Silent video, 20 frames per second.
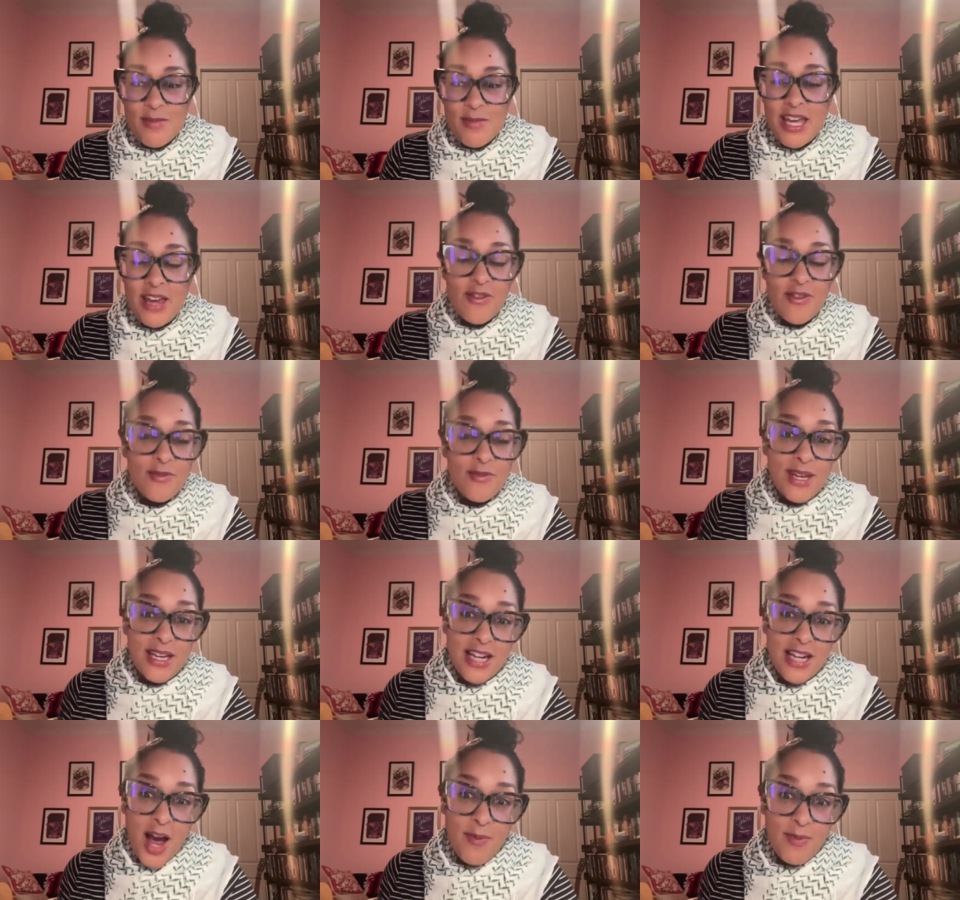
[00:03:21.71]
by
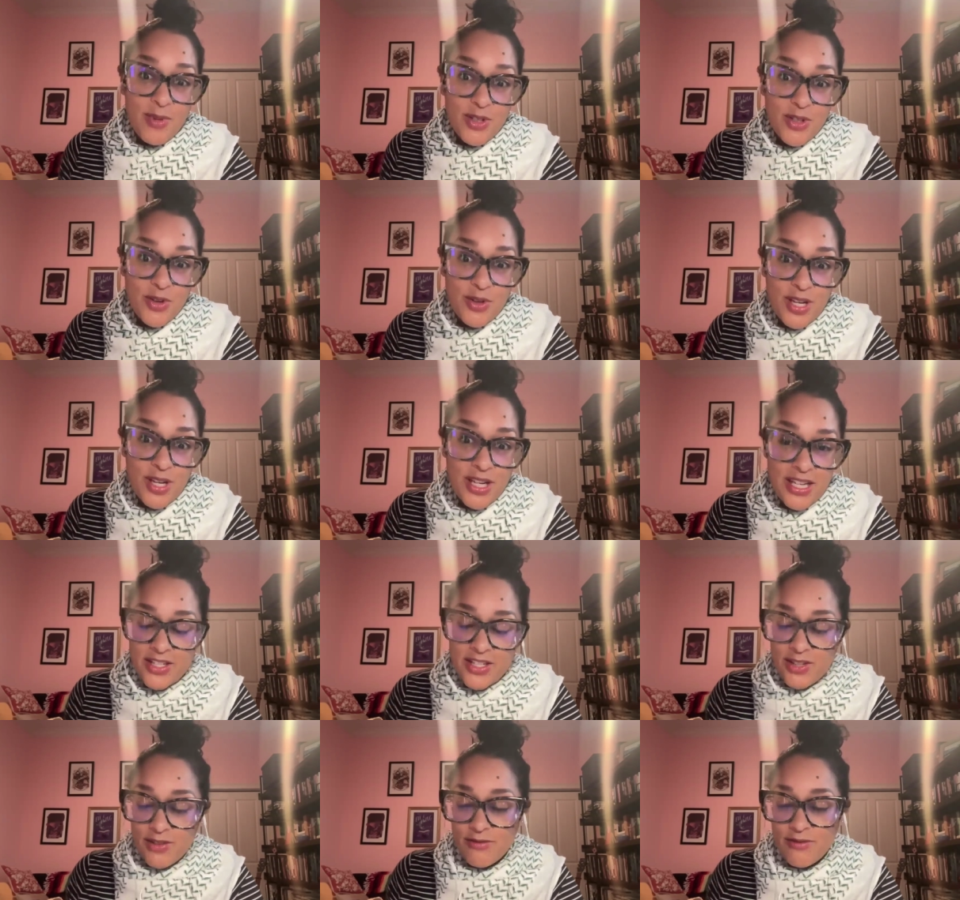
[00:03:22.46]
giving me an
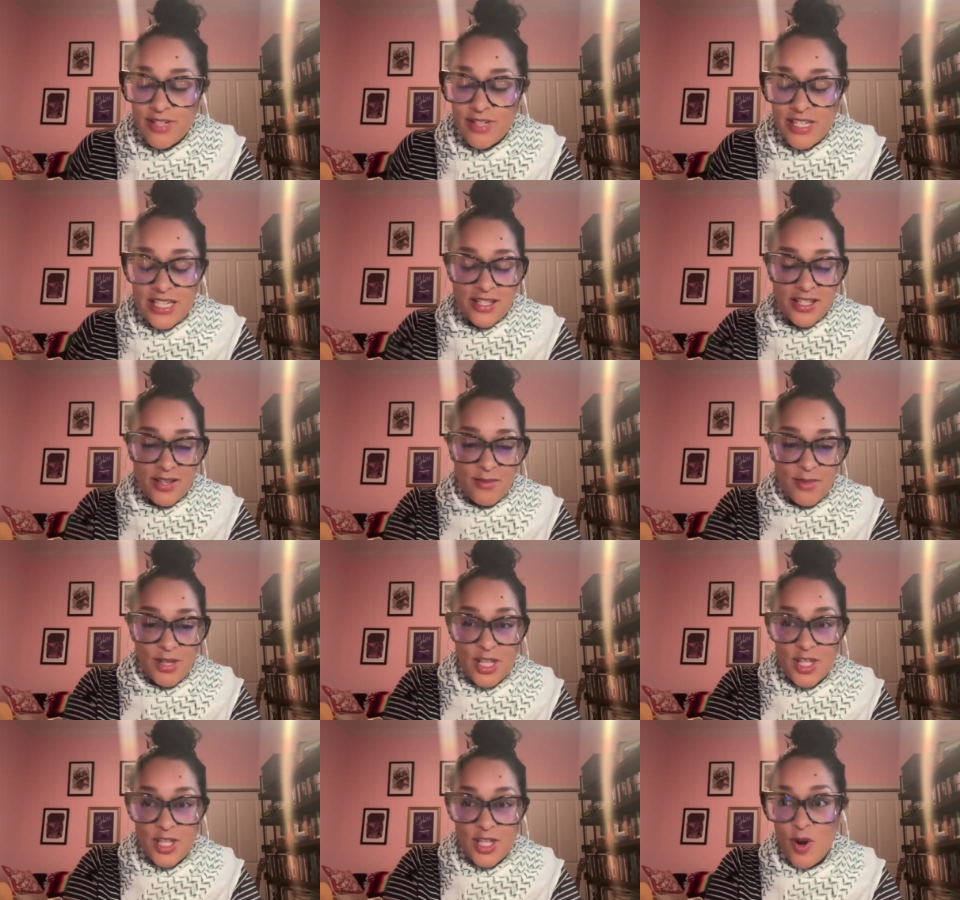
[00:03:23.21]
opportunity to read
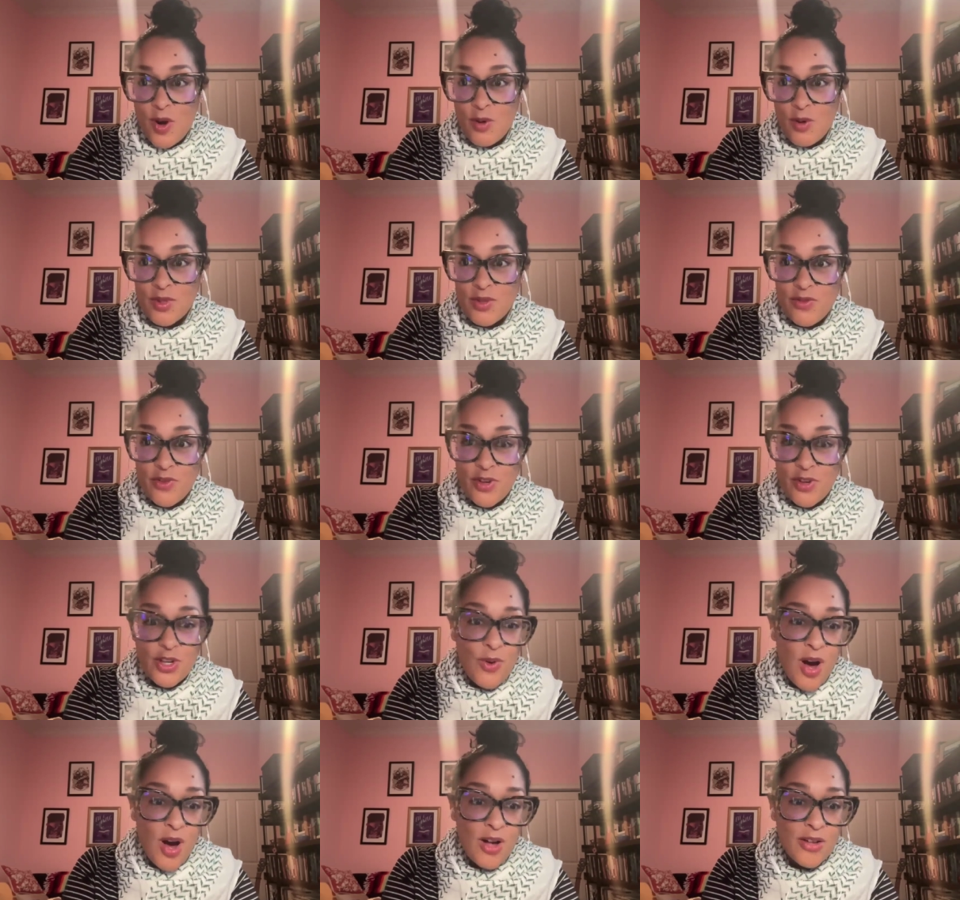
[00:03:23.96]
some of these poems
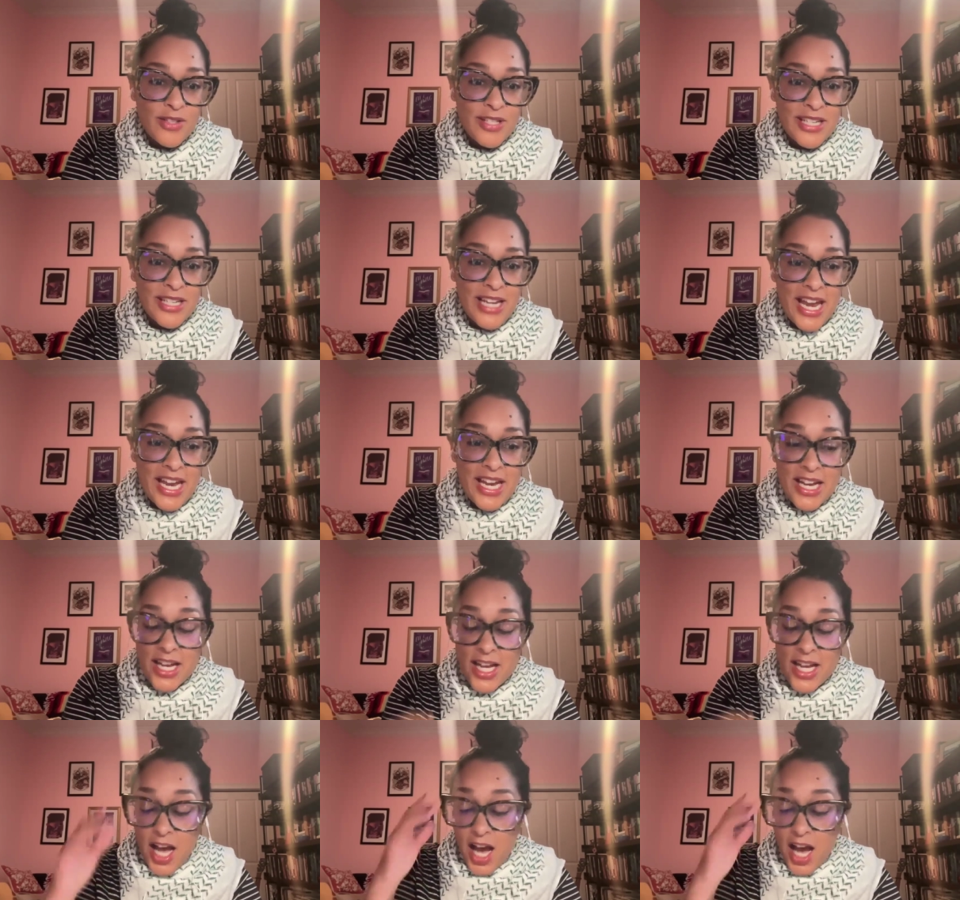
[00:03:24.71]
for you all today.